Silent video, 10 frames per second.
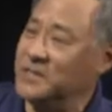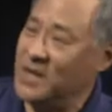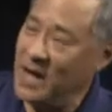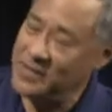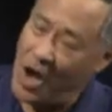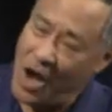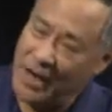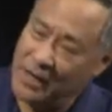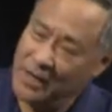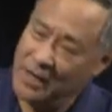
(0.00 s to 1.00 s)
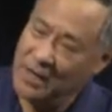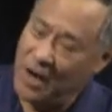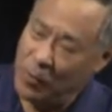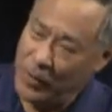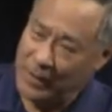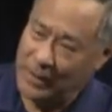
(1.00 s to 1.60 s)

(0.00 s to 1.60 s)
not die a week